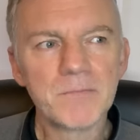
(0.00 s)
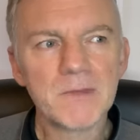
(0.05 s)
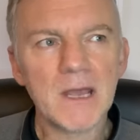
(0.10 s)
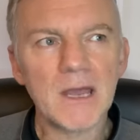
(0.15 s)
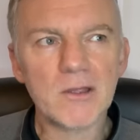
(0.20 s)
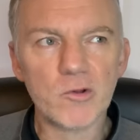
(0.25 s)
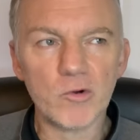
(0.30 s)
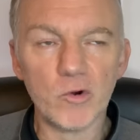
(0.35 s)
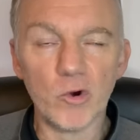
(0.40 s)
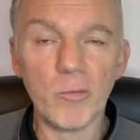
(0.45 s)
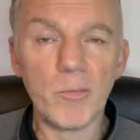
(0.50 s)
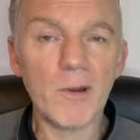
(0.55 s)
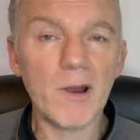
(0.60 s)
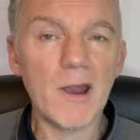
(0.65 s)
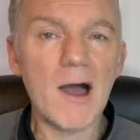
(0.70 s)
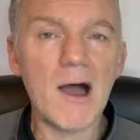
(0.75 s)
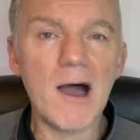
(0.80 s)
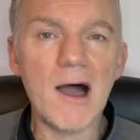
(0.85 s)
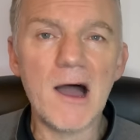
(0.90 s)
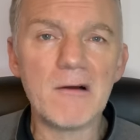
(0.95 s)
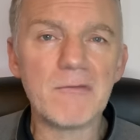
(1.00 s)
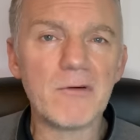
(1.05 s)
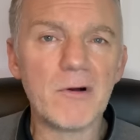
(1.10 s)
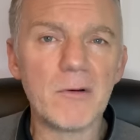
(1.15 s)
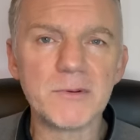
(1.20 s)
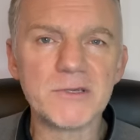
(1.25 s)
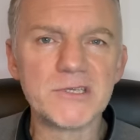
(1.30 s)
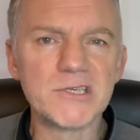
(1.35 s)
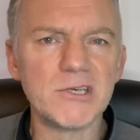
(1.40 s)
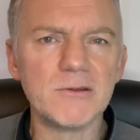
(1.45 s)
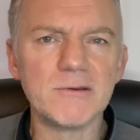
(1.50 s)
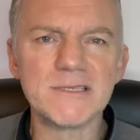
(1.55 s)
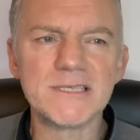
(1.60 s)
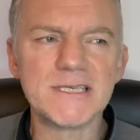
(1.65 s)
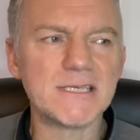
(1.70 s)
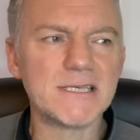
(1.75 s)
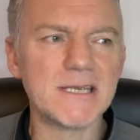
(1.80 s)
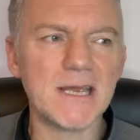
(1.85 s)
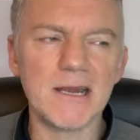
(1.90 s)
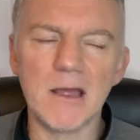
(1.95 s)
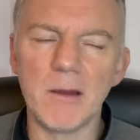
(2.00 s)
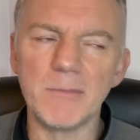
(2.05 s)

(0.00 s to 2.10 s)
a couple of half opportunities early.